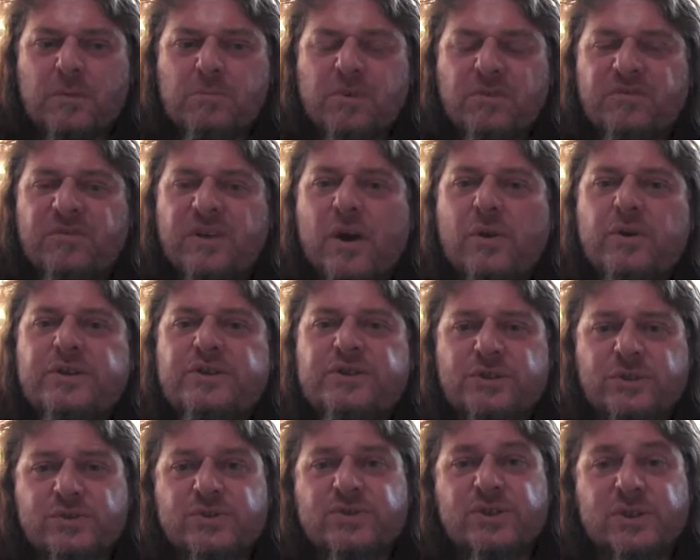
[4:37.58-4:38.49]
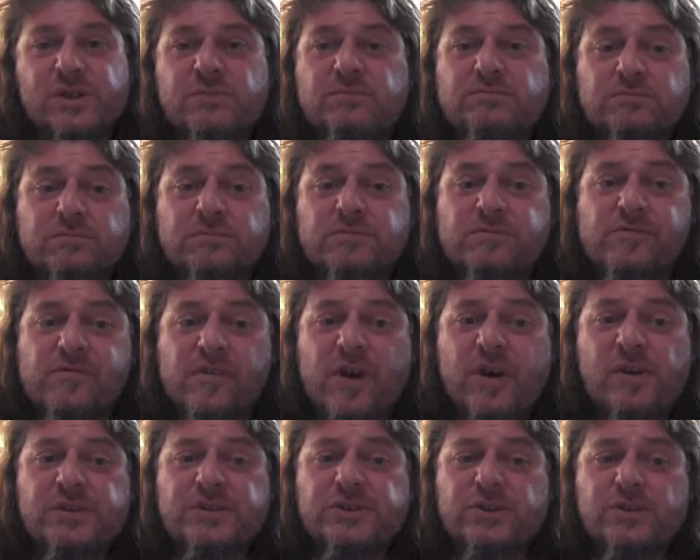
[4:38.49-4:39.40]
but very juicy
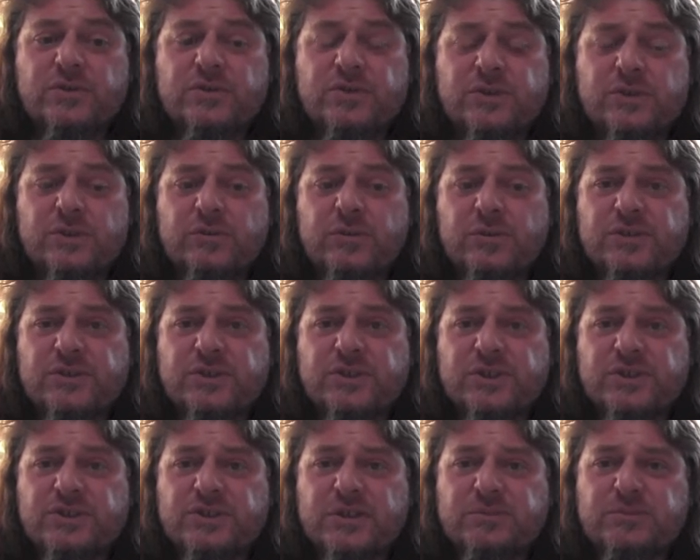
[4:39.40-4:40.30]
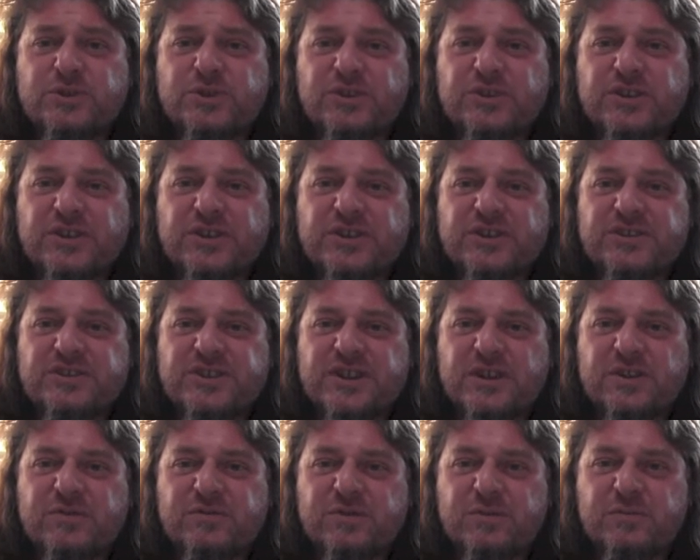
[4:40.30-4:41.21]
and crunchy, as I'm sure you can
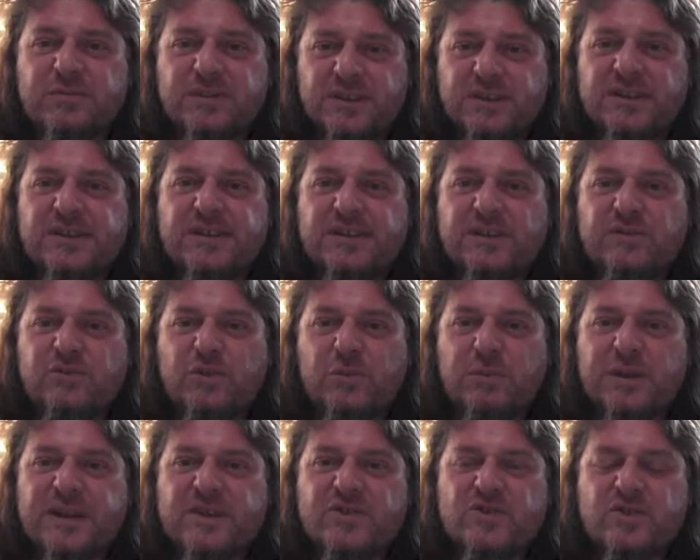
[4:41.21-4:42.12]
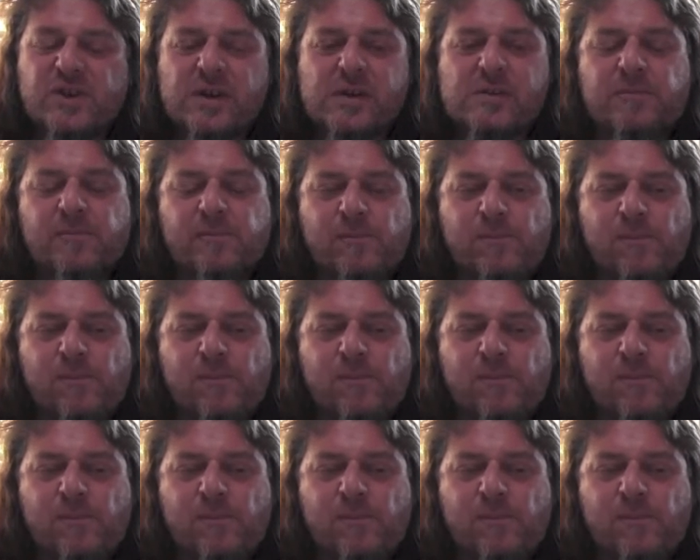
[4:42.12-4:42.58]
tell from listening,